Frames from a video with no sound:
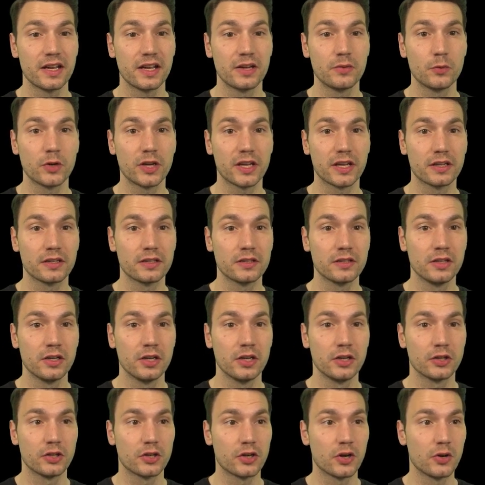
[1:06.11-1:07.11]
and we can
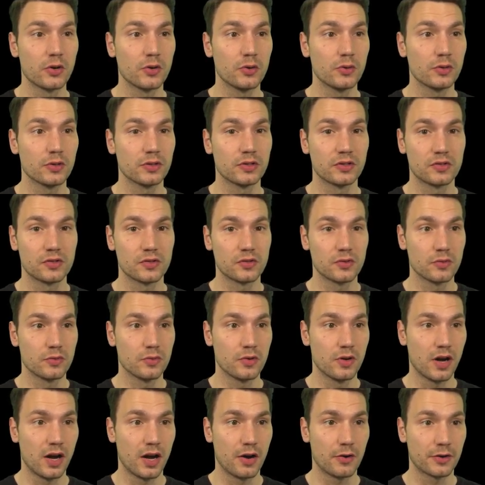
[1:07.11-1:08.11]
go
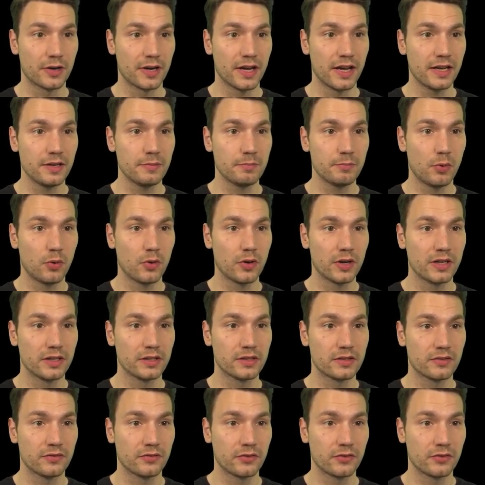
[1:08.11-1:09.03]
to our endpoint,